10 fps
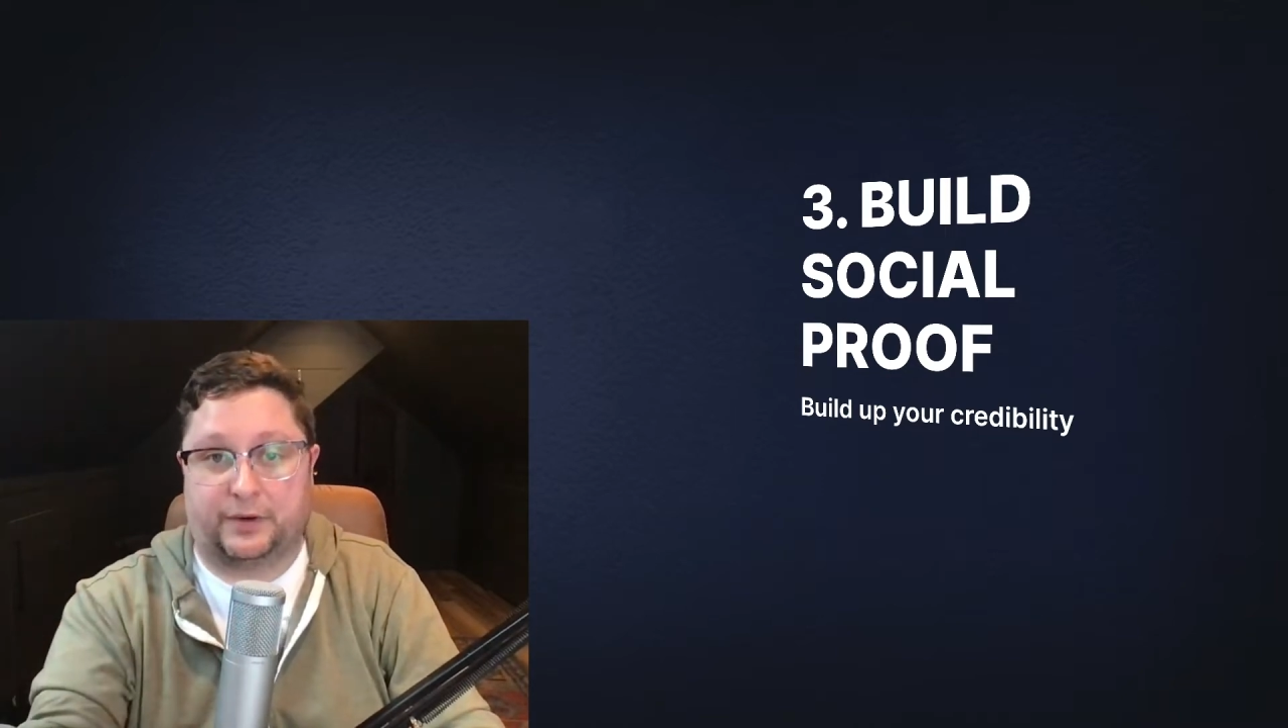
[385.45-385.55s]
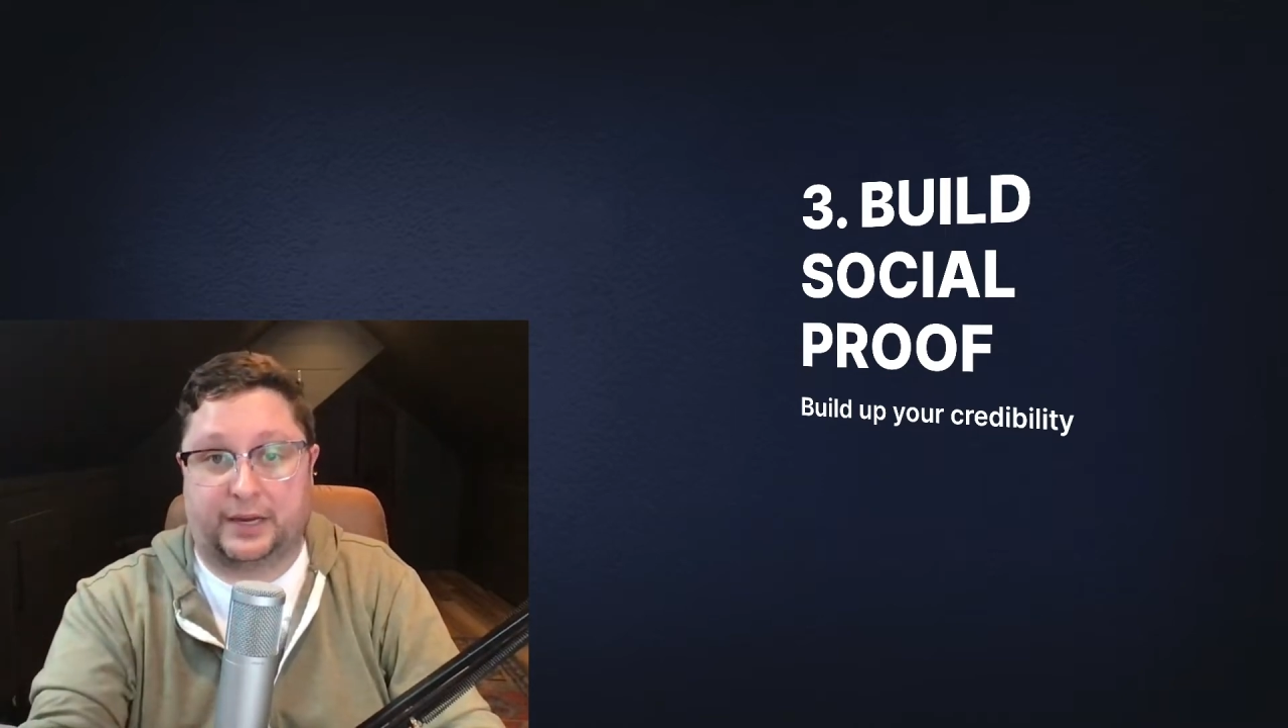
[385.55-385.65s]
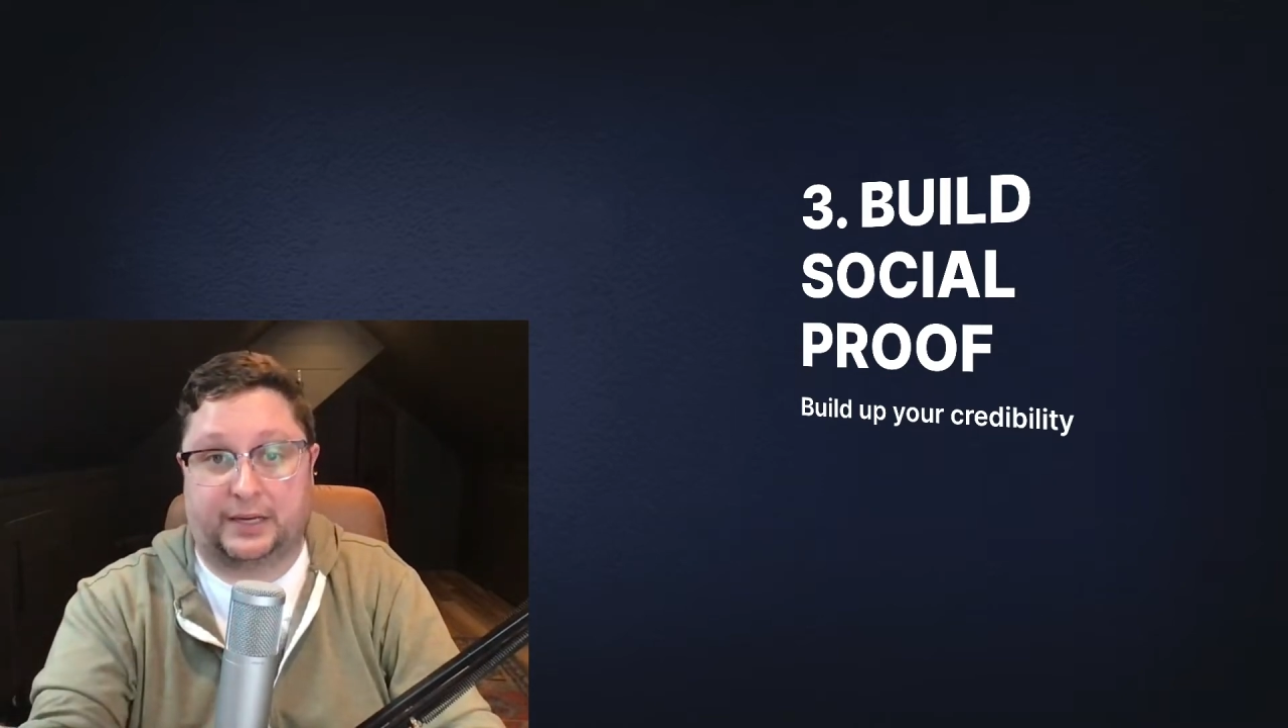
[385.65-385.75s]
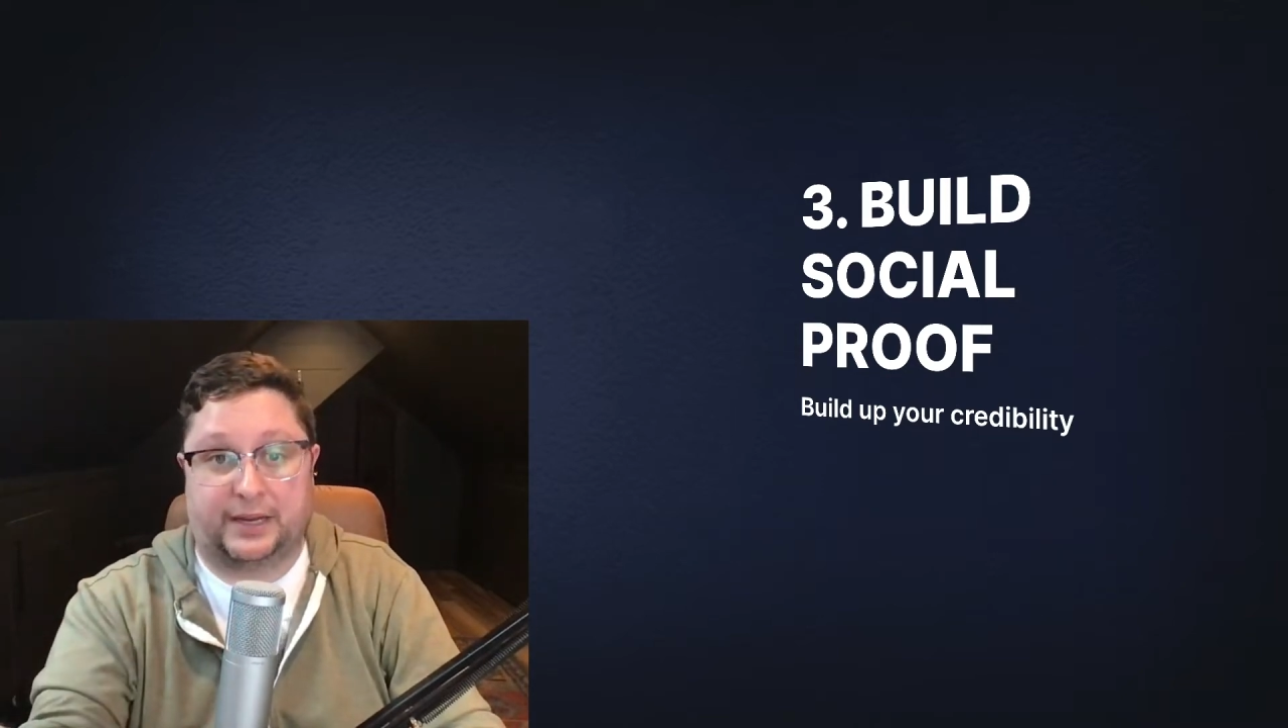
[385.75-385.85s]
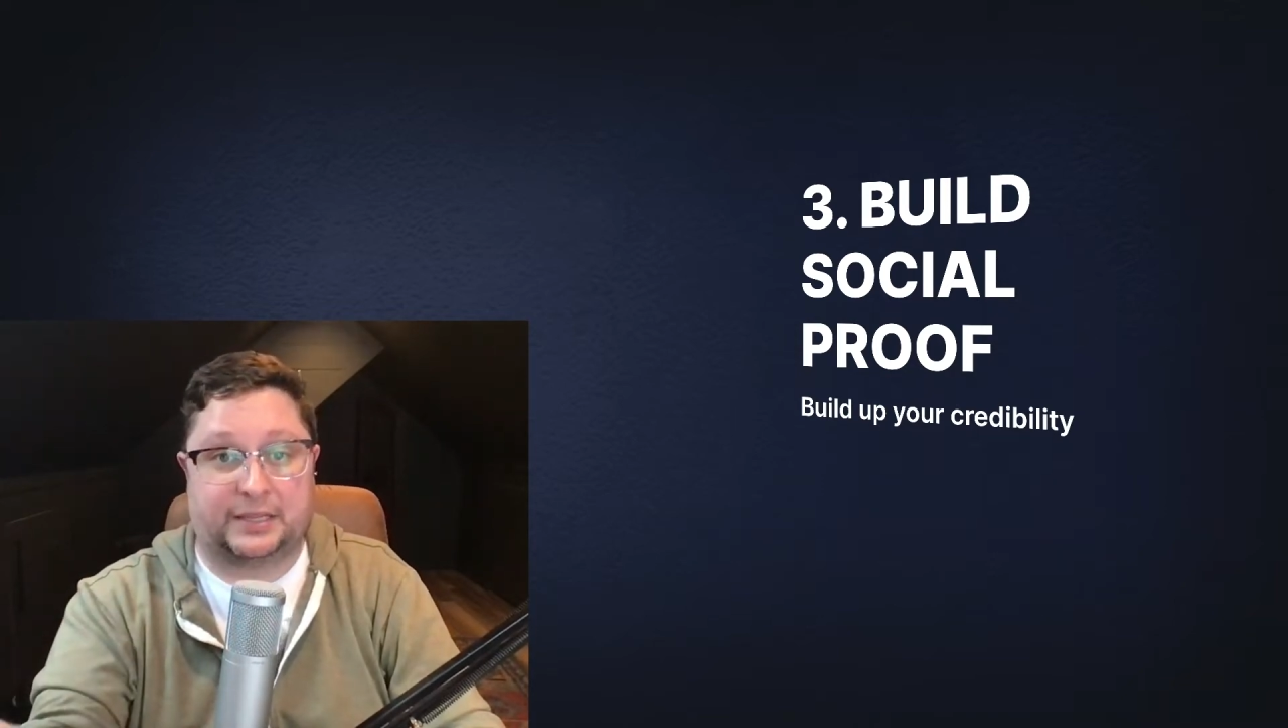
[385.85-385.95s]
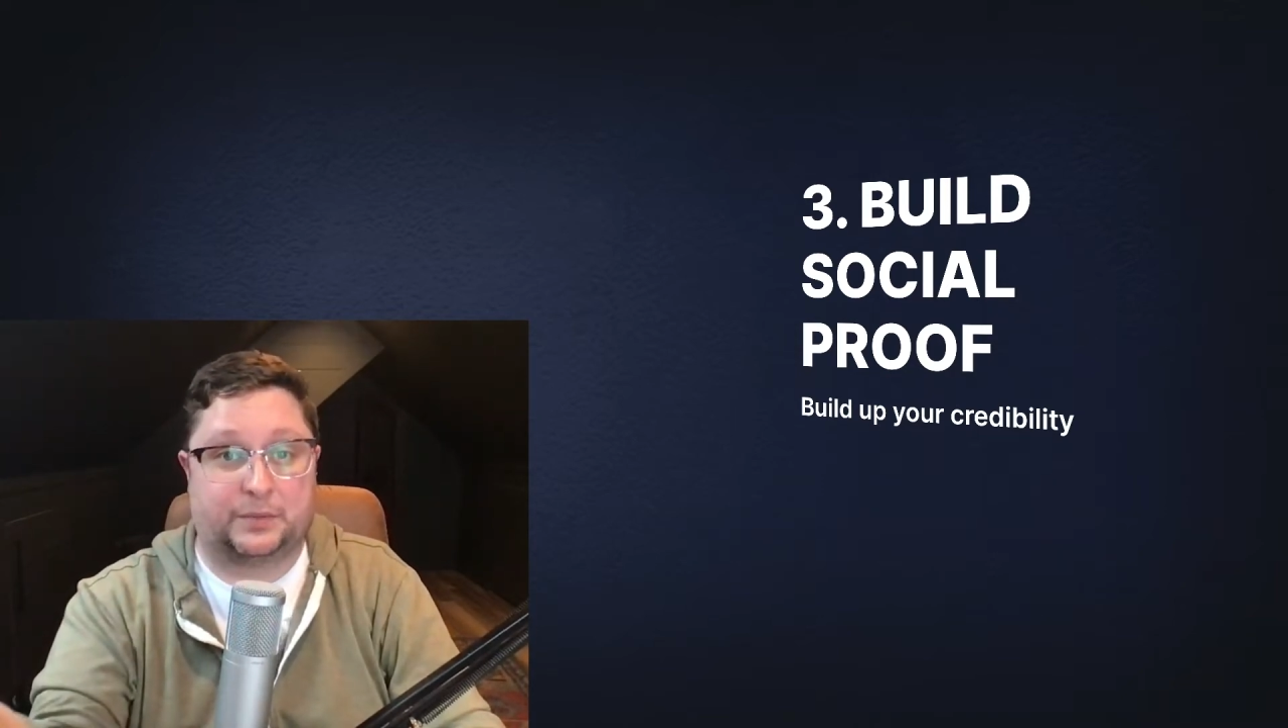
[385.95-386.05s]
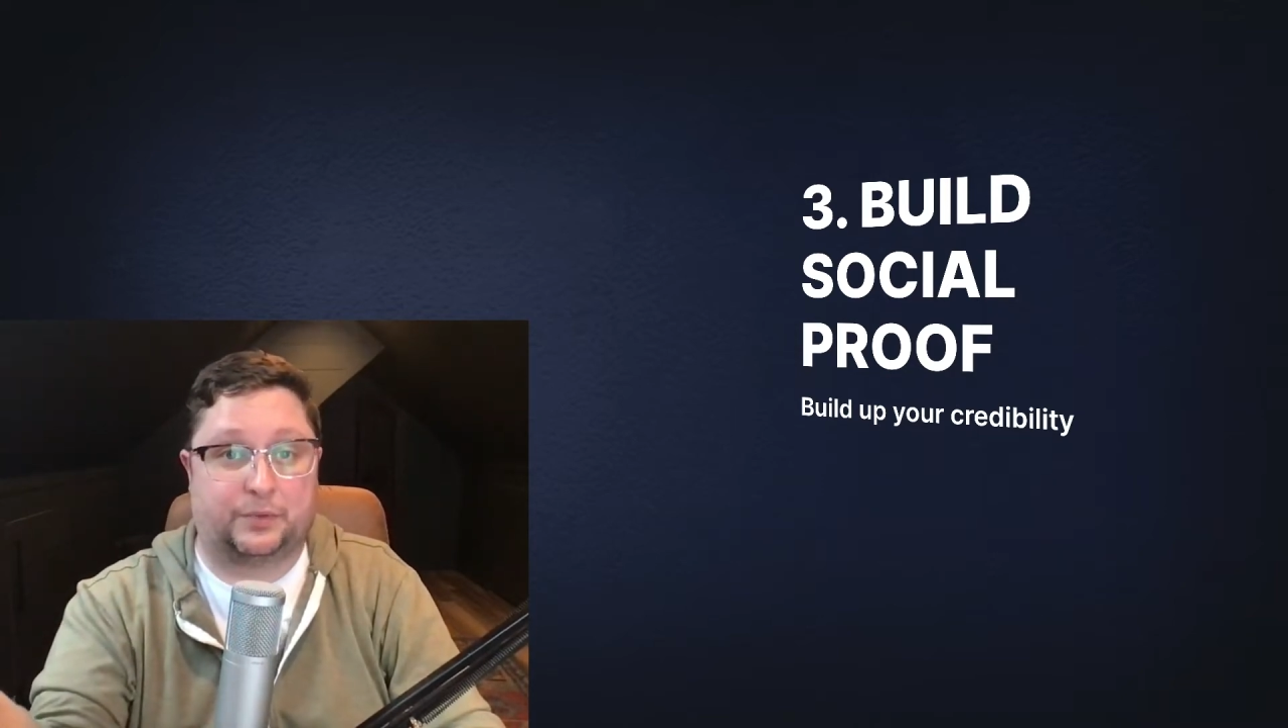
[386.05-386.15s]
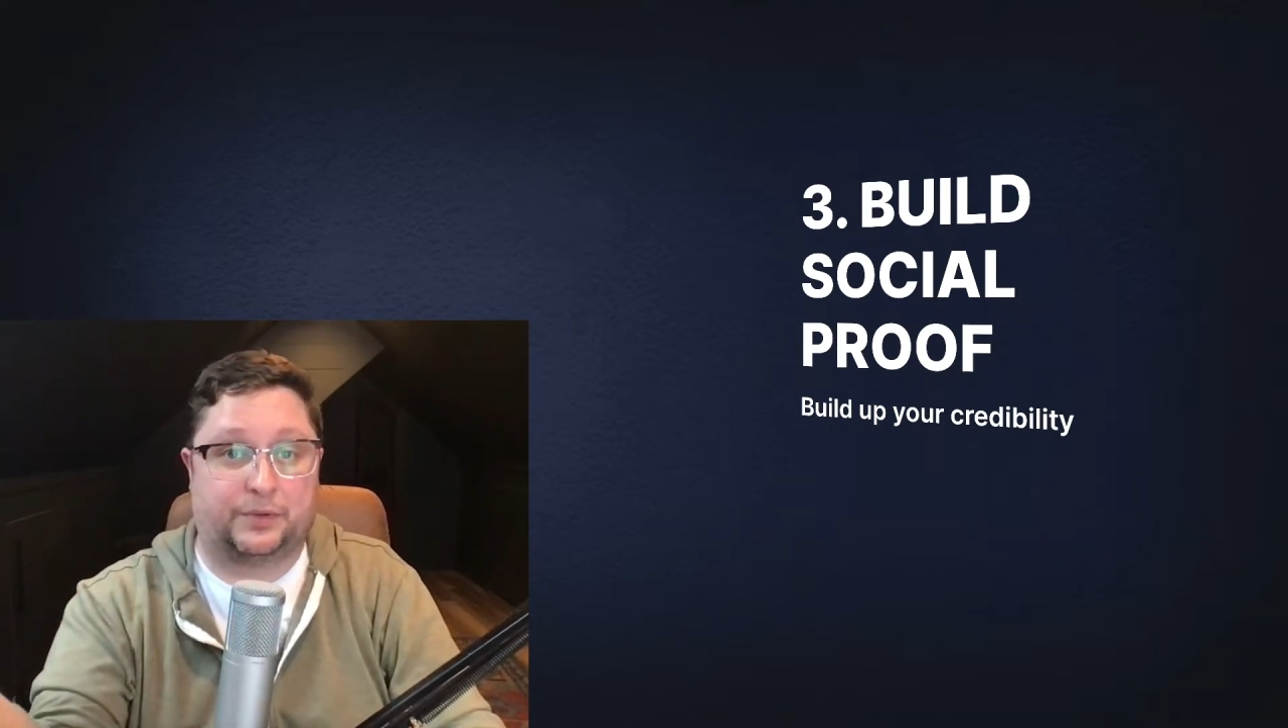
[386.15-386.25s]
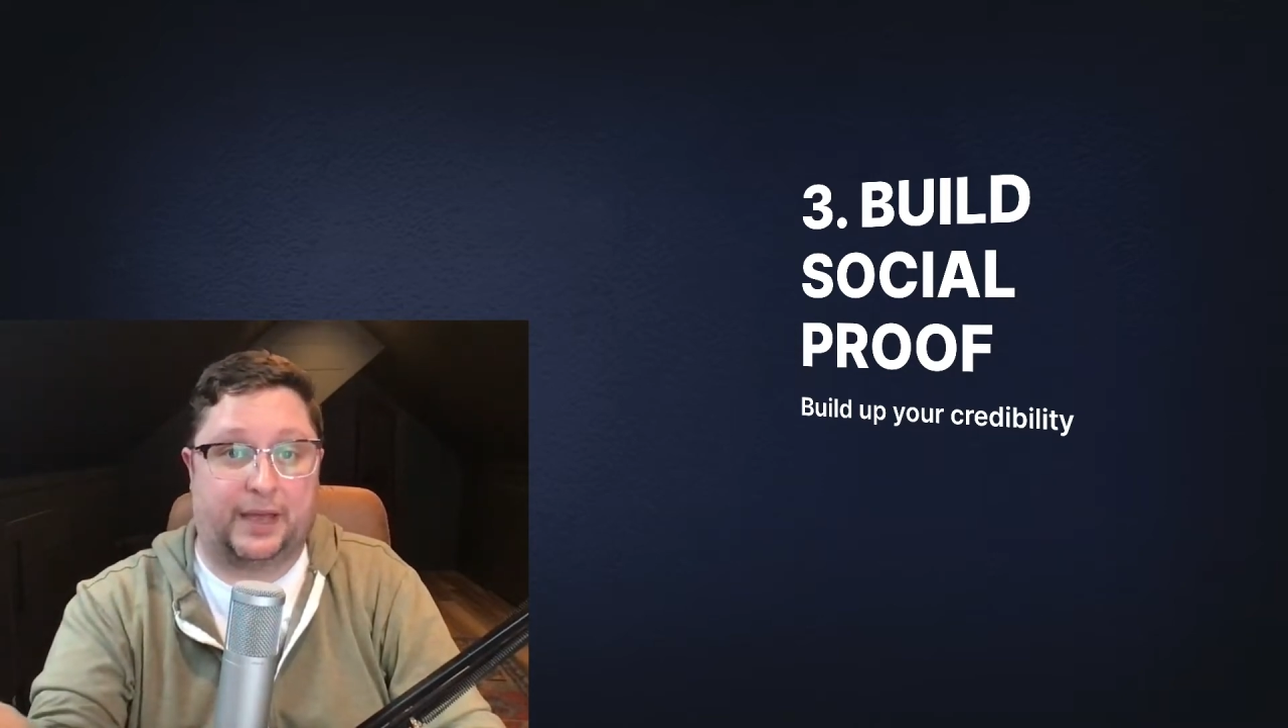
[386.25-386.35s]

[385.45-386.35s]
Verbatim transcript: recognizable